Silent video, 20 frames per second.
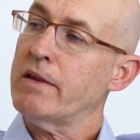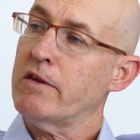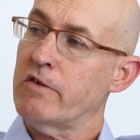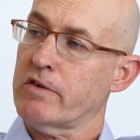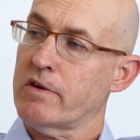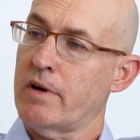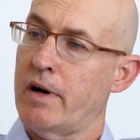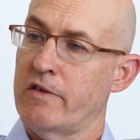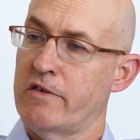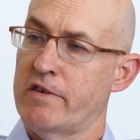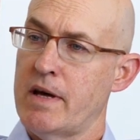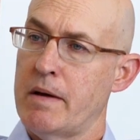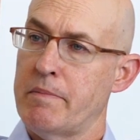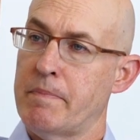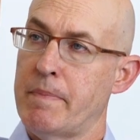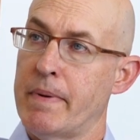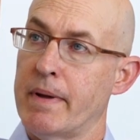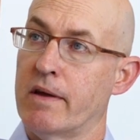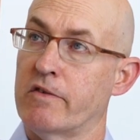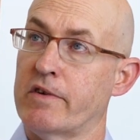this concept
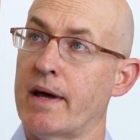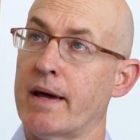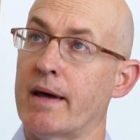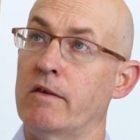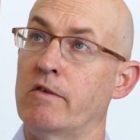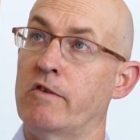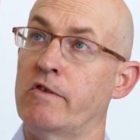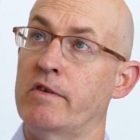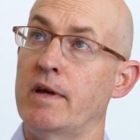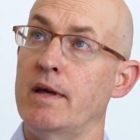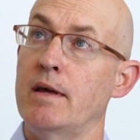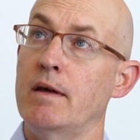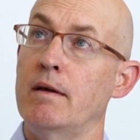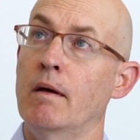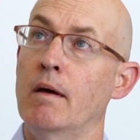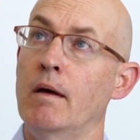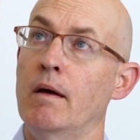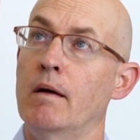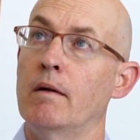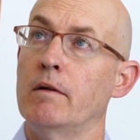because I can see
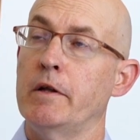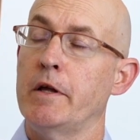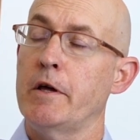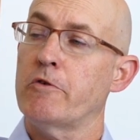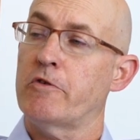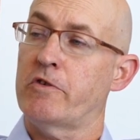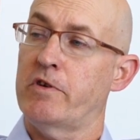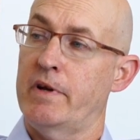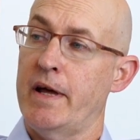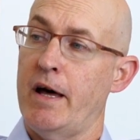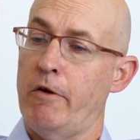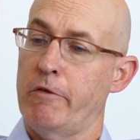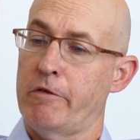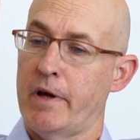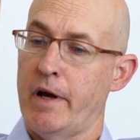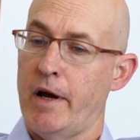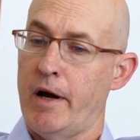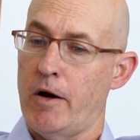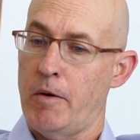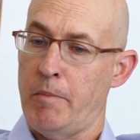leaders in
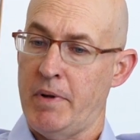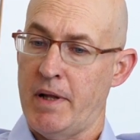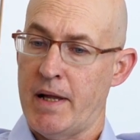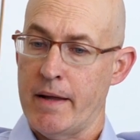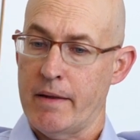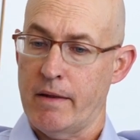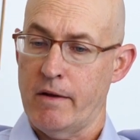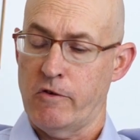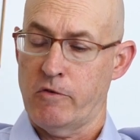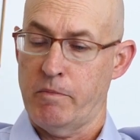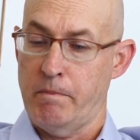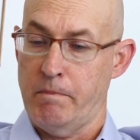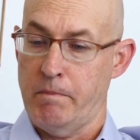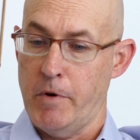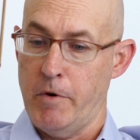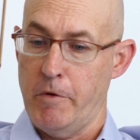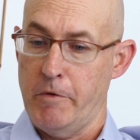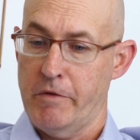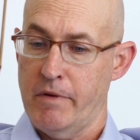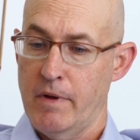healthcare applying this
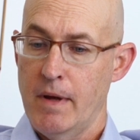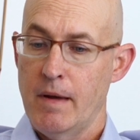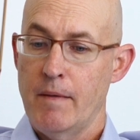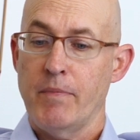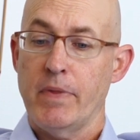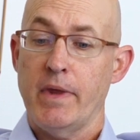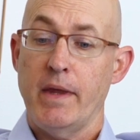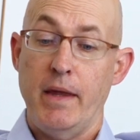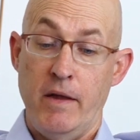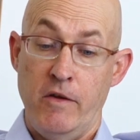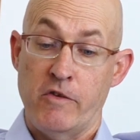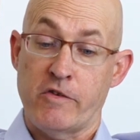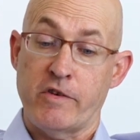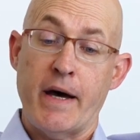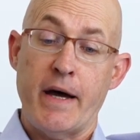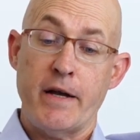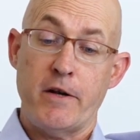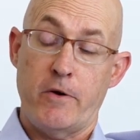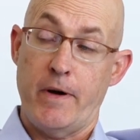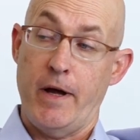both
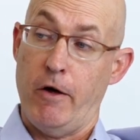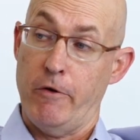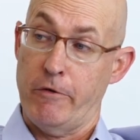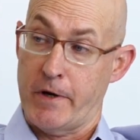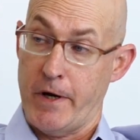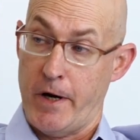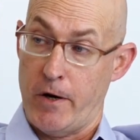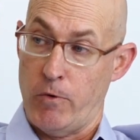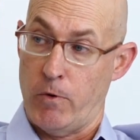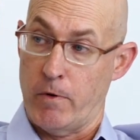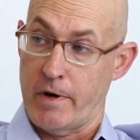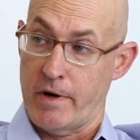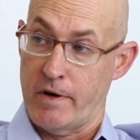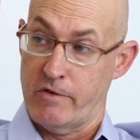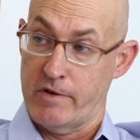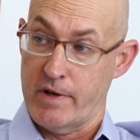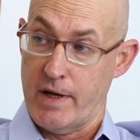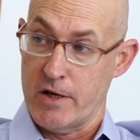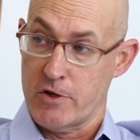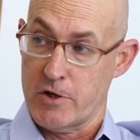inside your healthcare
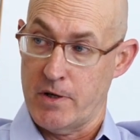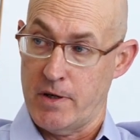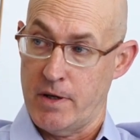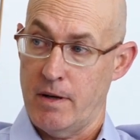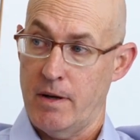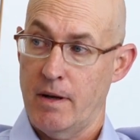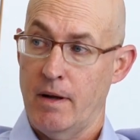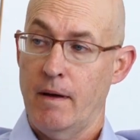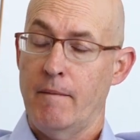organization